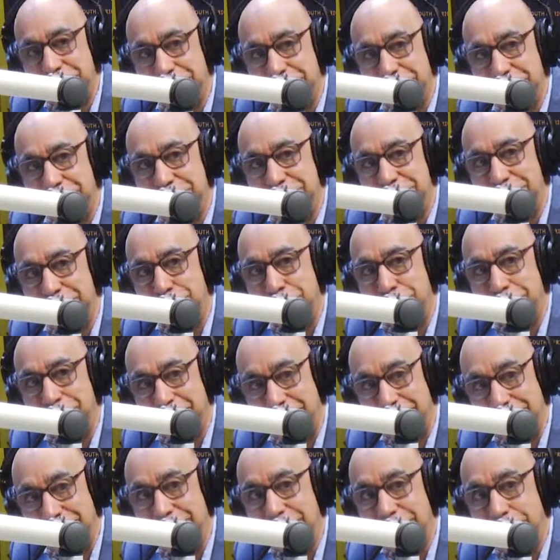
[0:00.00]
year than we've
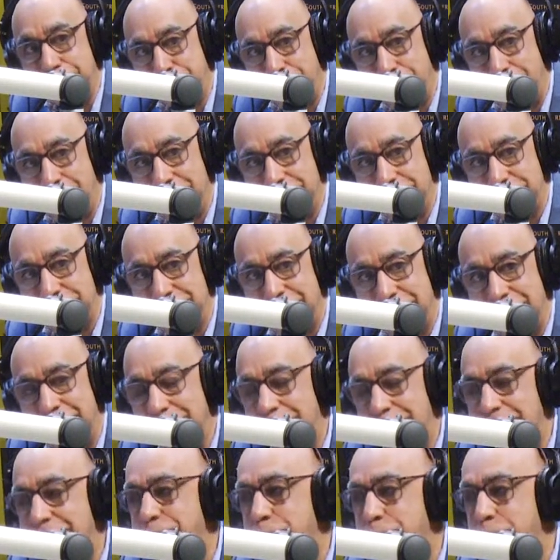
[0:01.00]
had in the past.
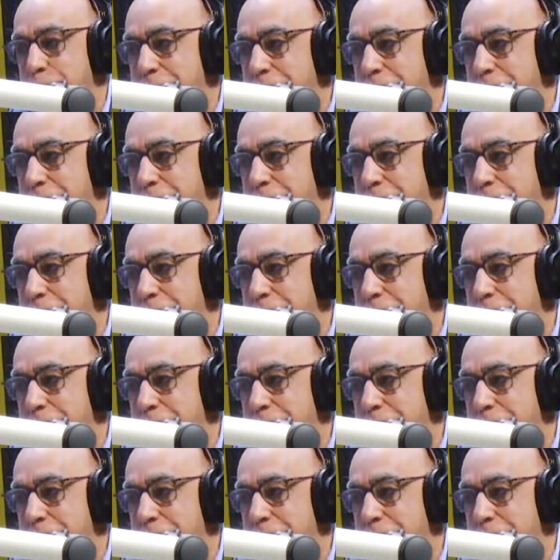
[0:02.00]
And if